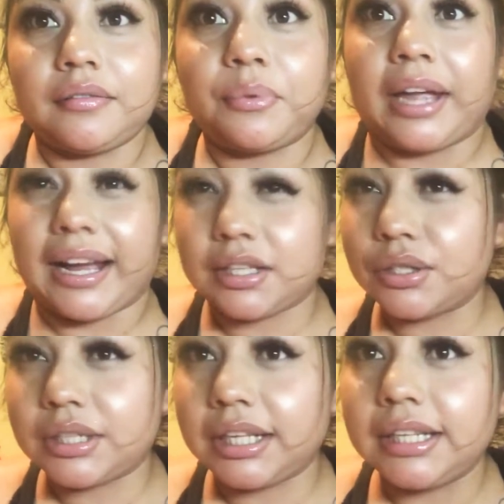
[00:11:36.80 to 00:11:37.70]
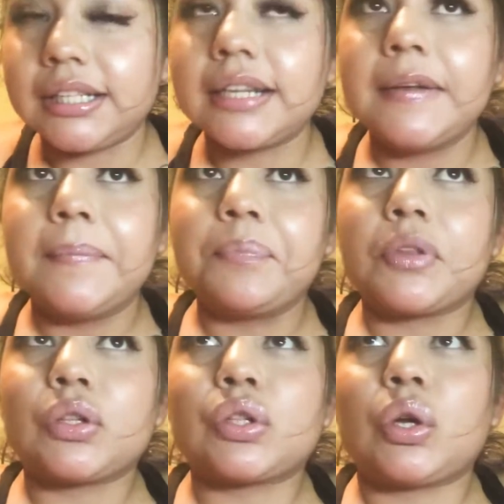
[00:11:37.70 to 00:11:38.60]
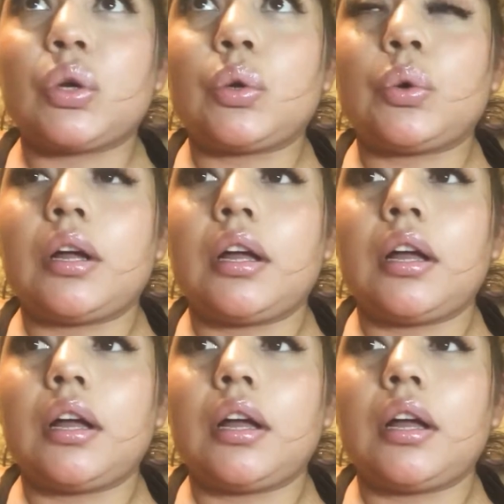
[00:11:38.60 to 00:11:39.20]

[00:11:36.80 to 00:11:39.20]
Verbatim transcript: react to things so